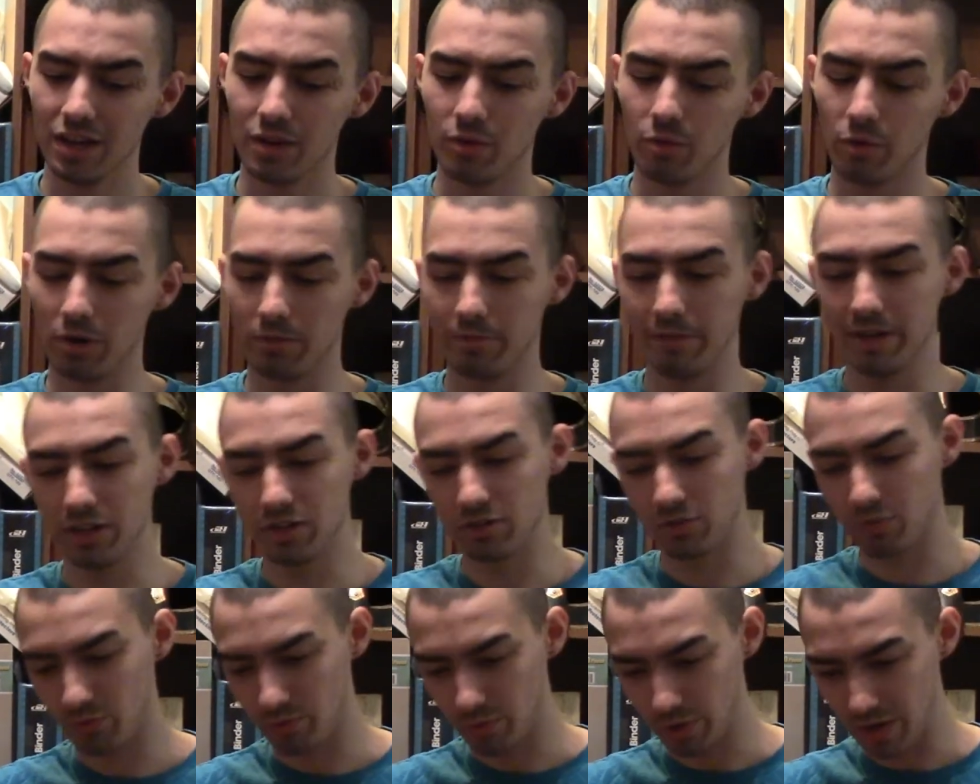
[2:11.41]
One
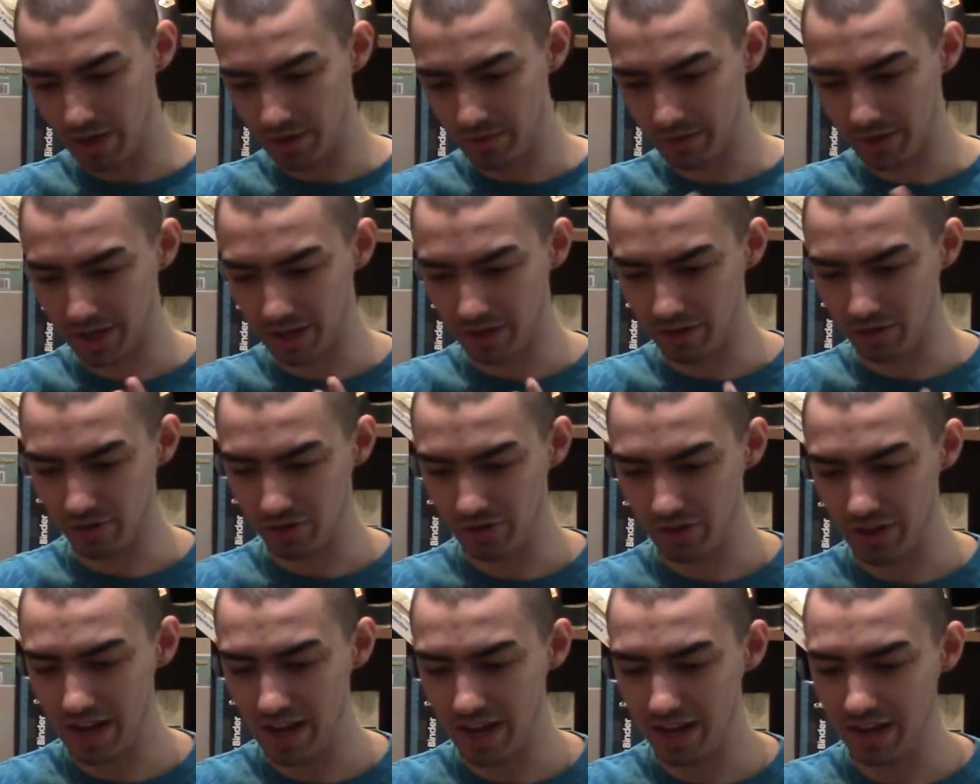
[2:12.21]
major way we can
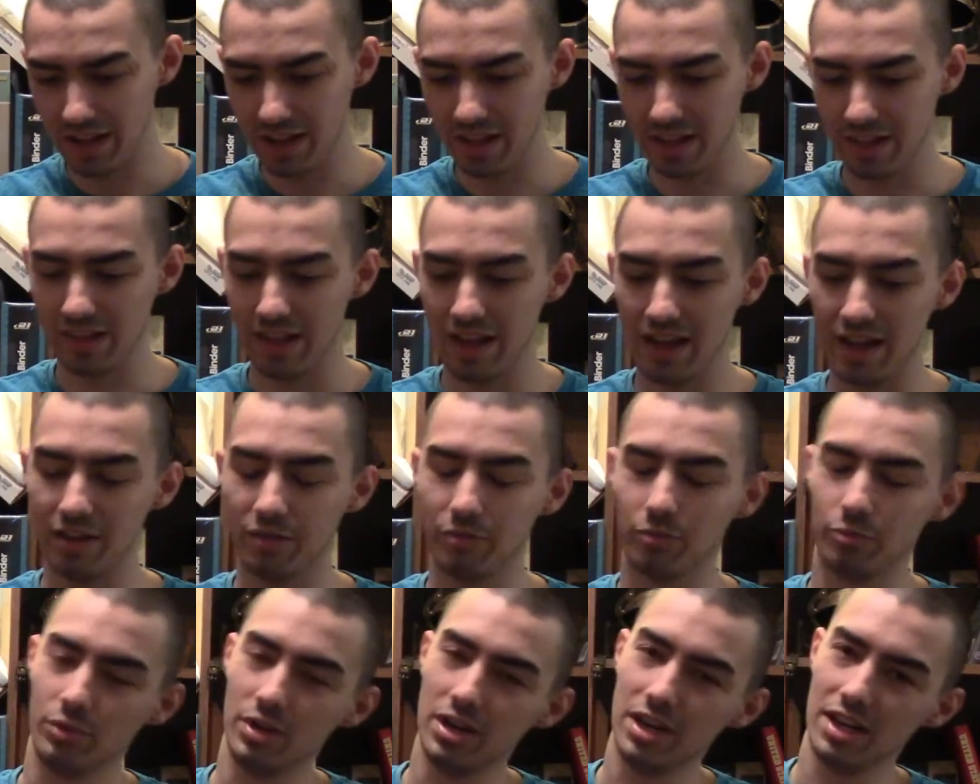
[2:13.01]
understand is
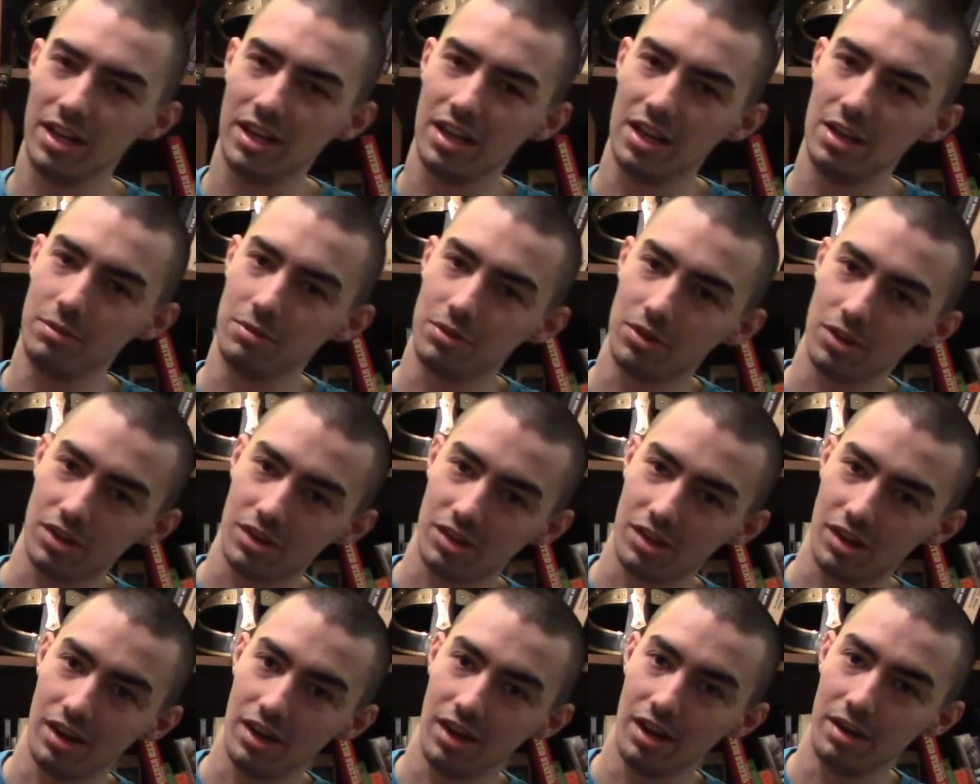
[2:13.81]
that when it came to
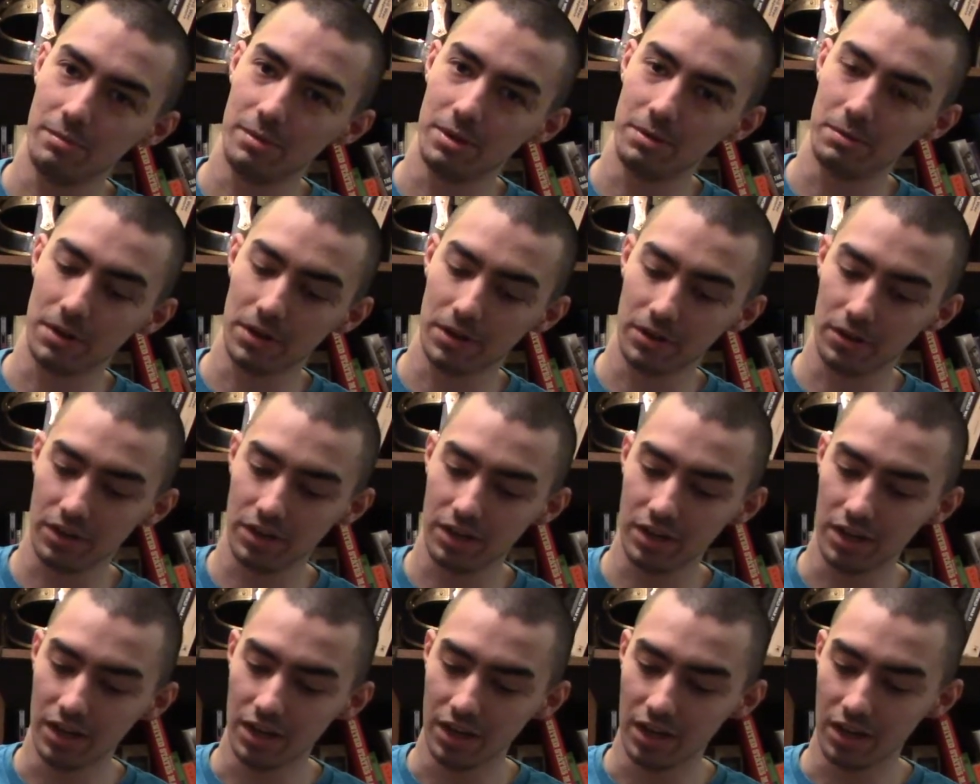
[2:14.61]
the time and
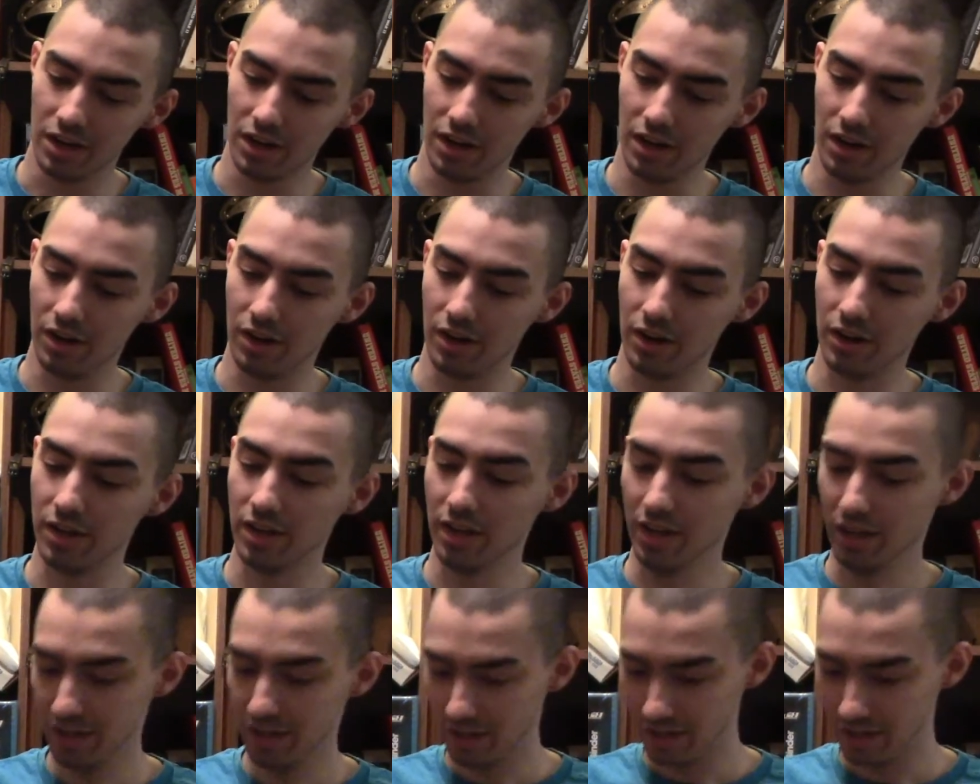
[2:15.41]
period on